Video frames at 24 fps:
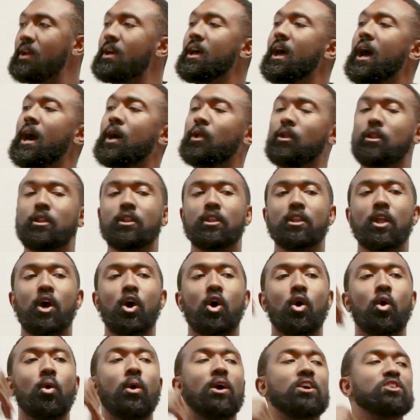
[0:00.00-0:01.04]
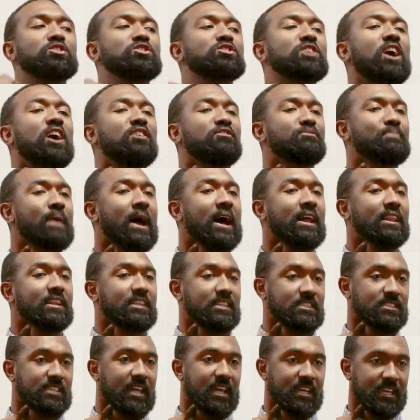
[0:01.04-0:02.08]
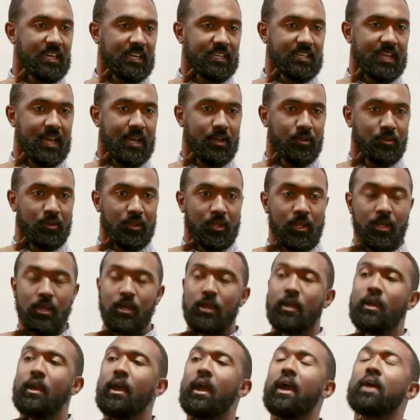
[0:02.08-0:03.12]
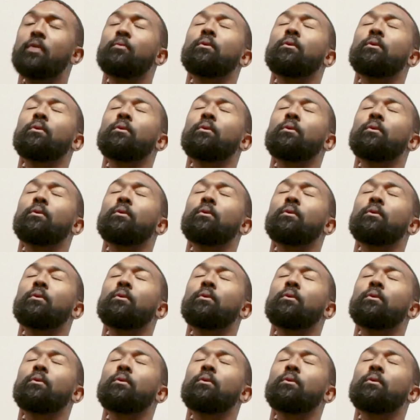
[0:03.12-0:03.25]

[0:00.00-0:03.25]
how low our soft palate is hanging down. And